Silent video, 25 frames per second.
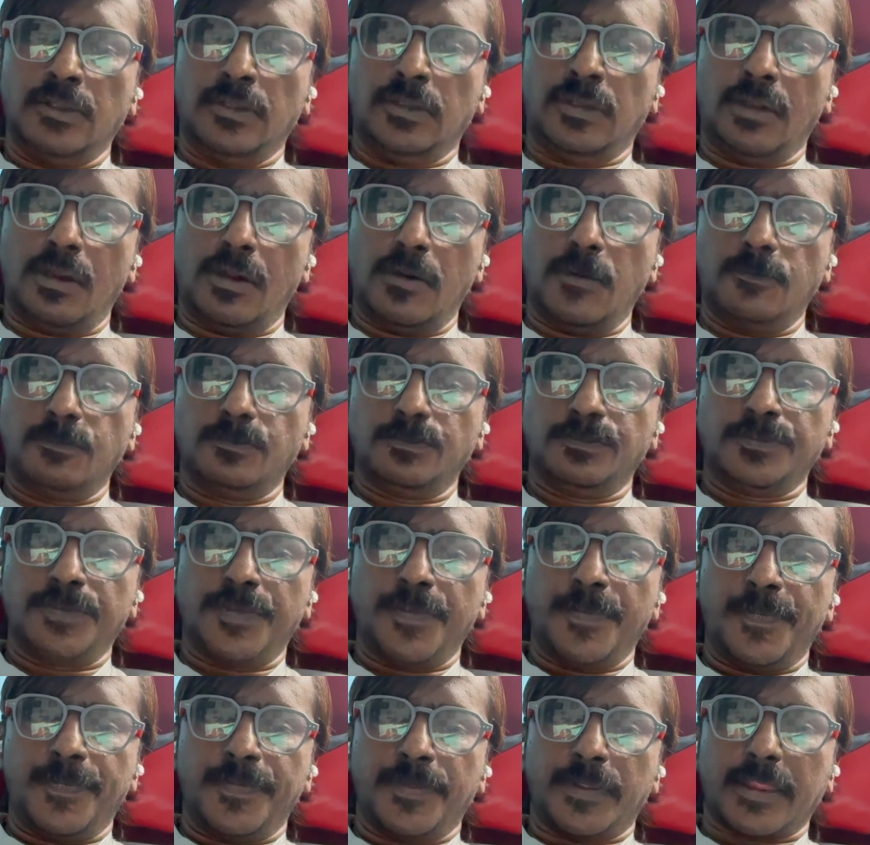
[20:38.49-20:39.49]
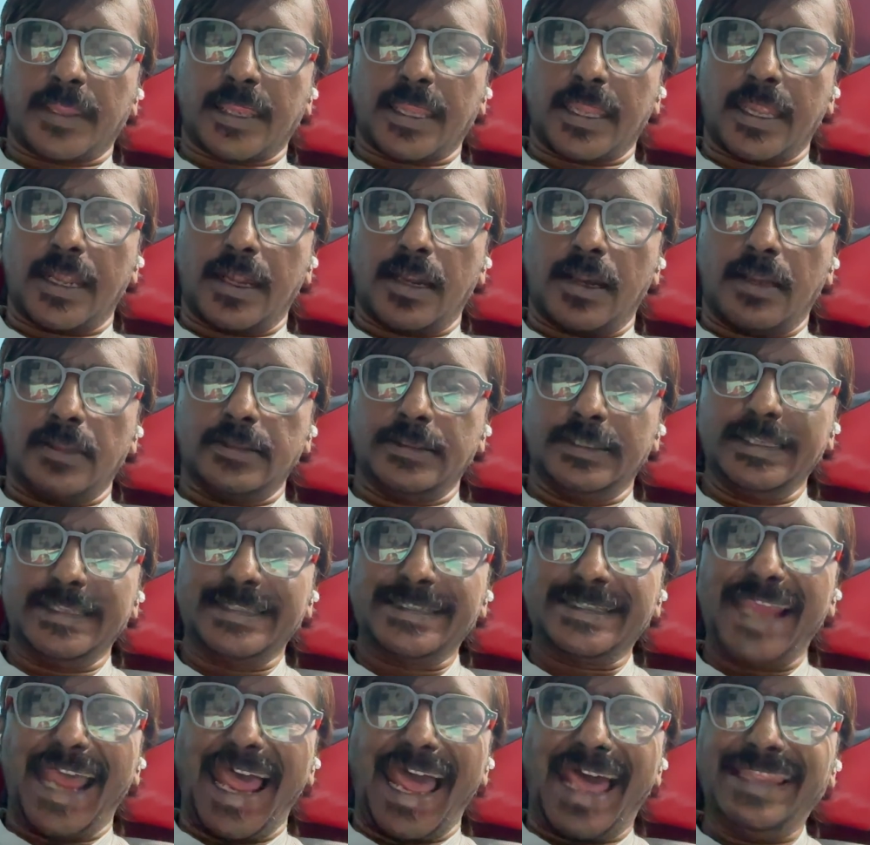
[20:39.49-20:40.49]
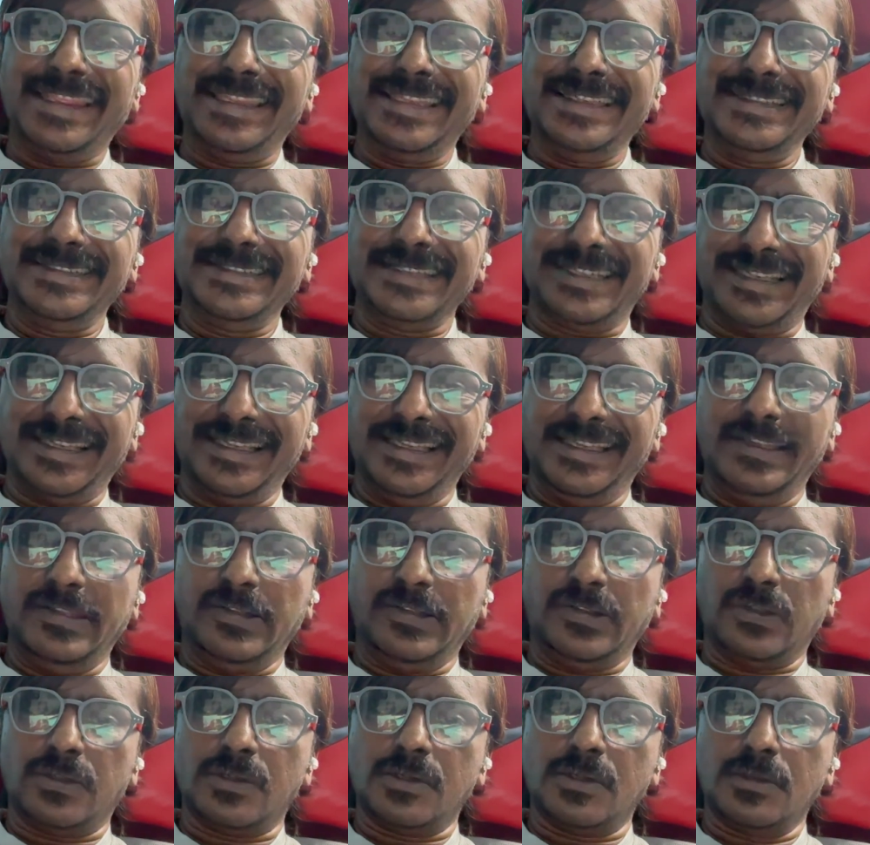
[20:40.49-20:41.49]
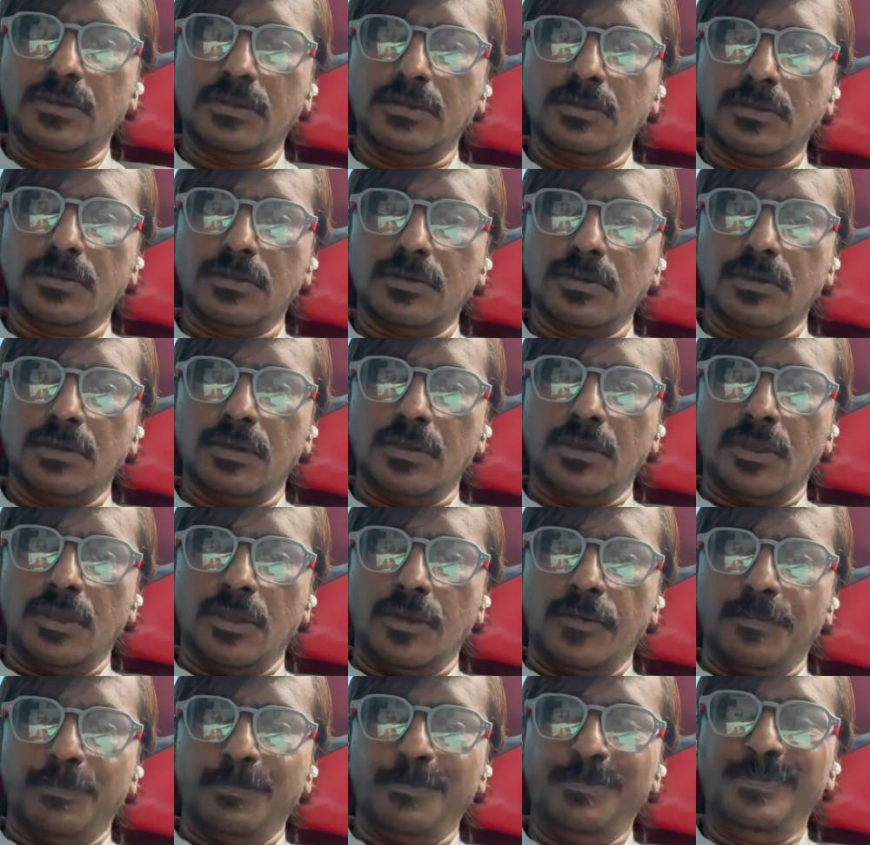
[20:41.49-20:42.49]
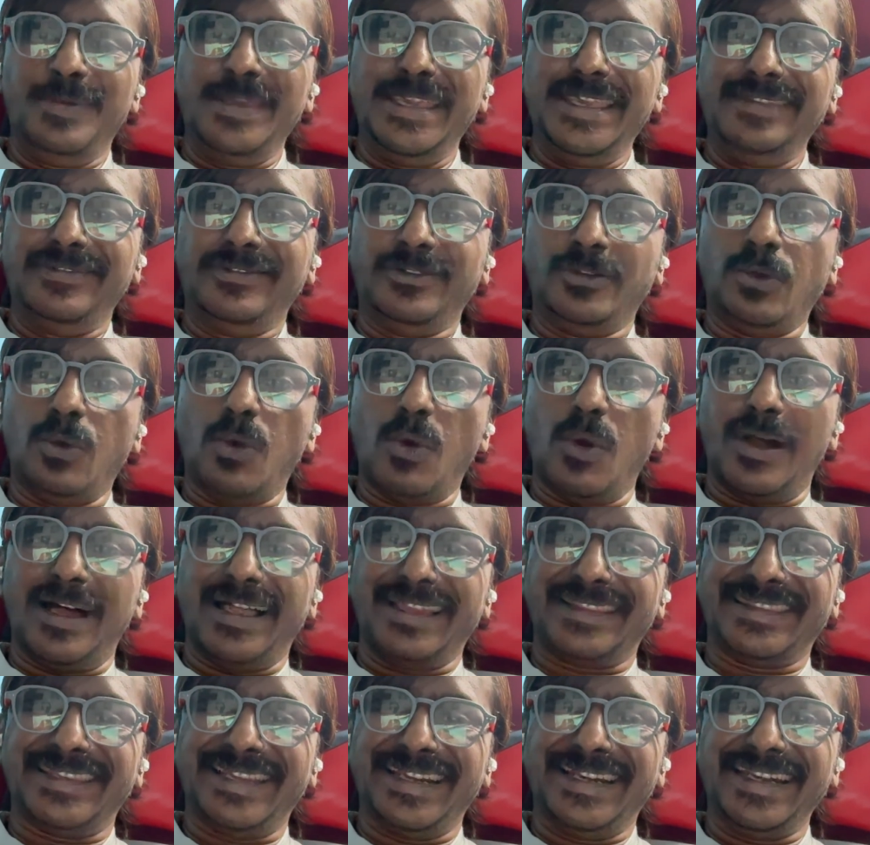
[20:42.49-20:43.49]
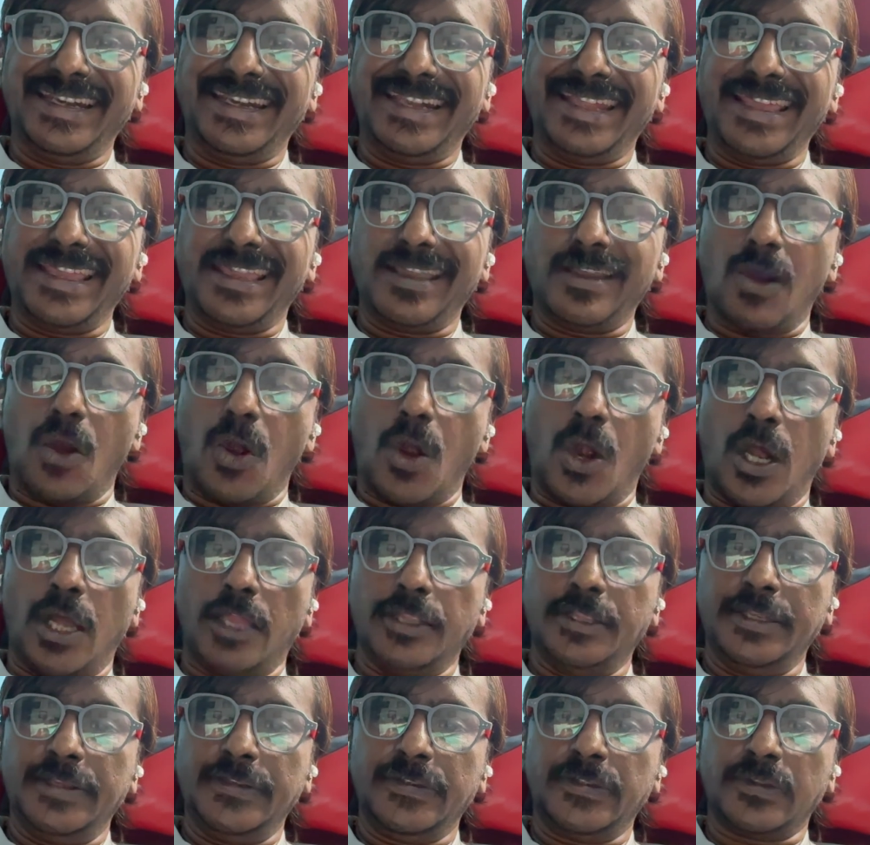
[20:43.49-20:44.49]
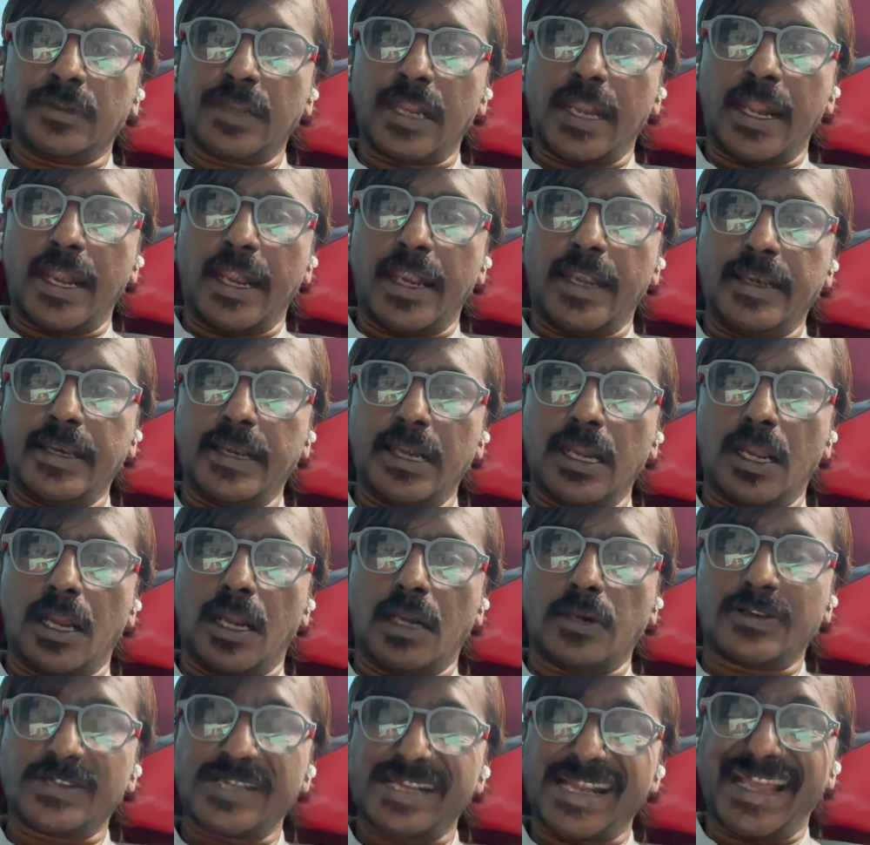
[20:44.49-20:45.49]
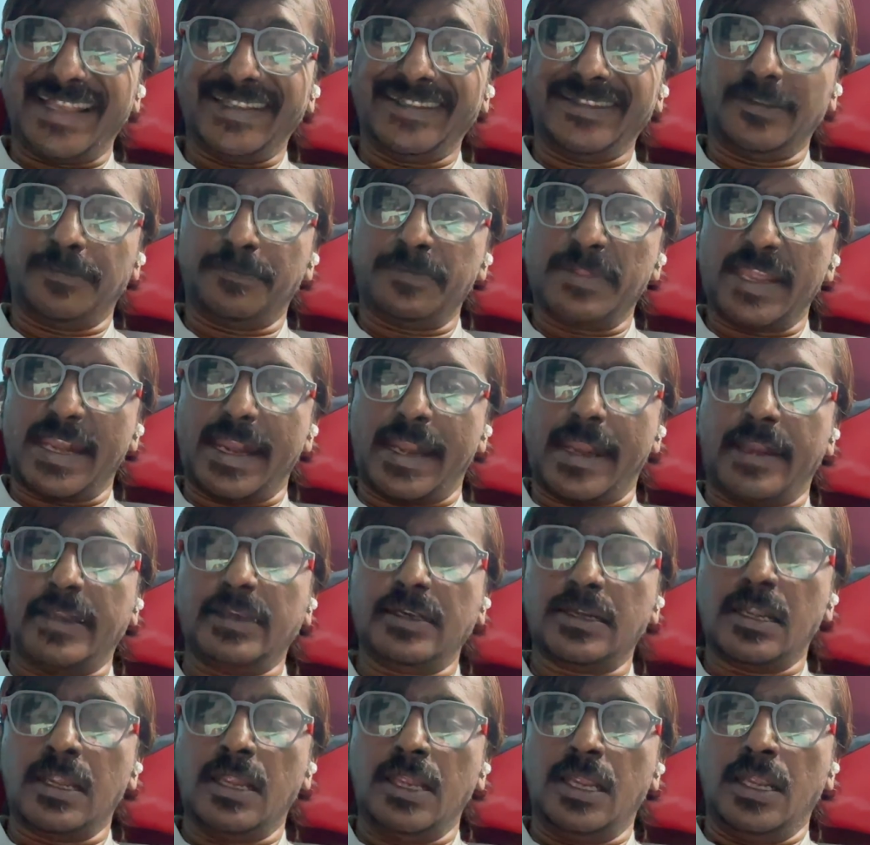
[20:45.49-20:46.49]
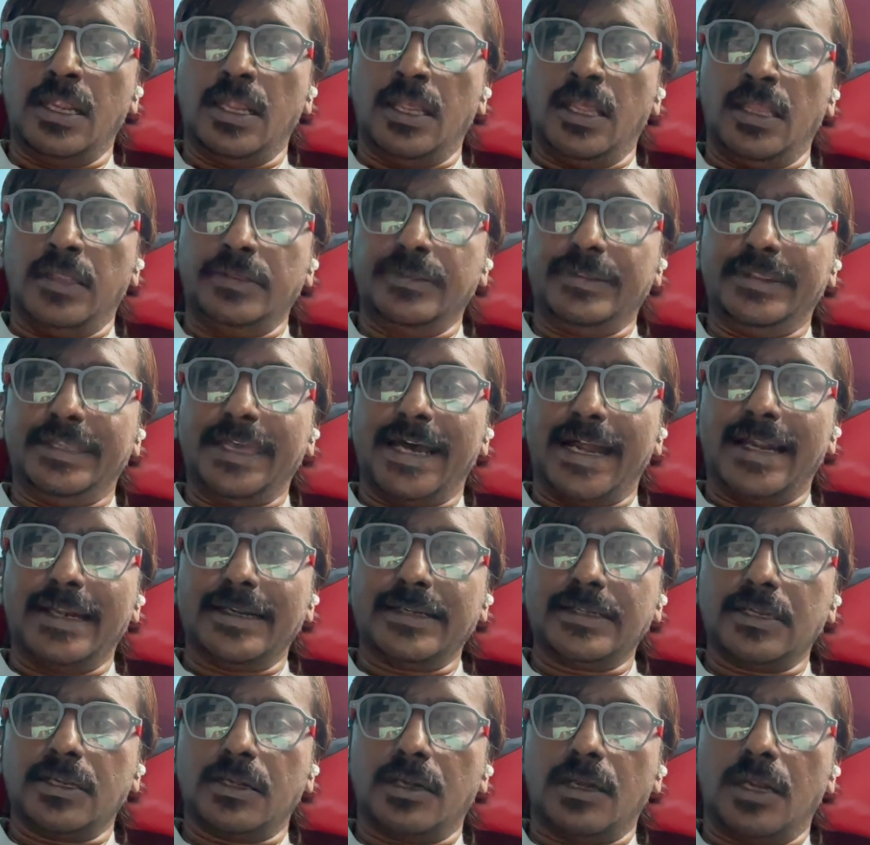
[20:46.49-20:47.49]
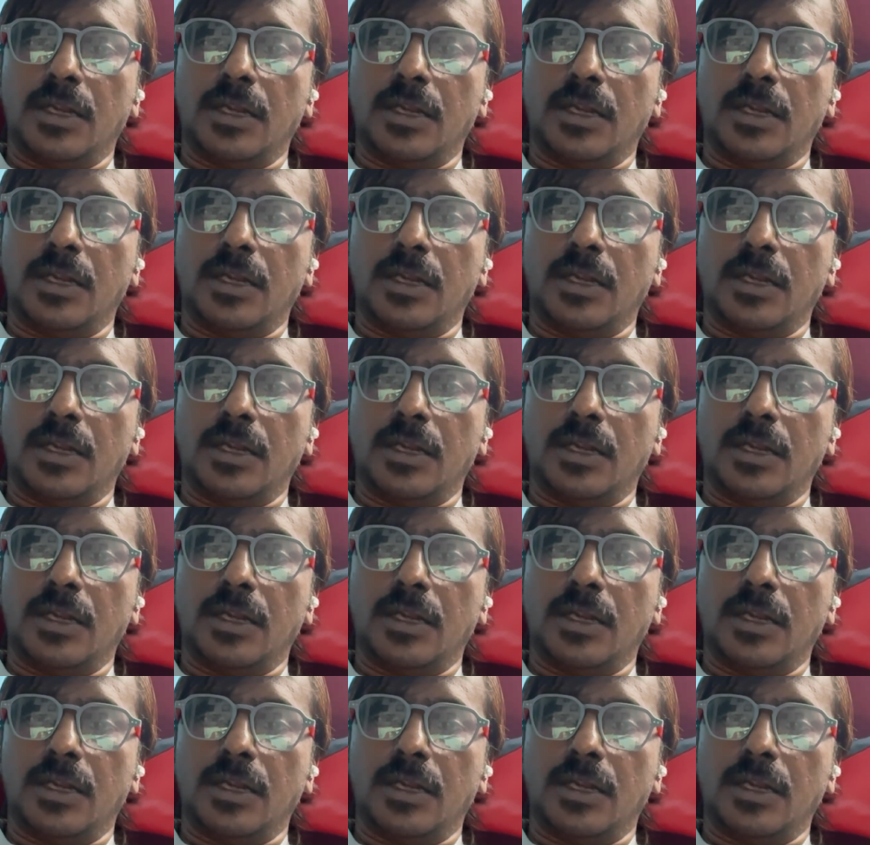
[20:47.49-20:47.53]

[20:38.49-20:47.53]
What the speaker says: So the challenge is to be so authentic, honest, and transparent that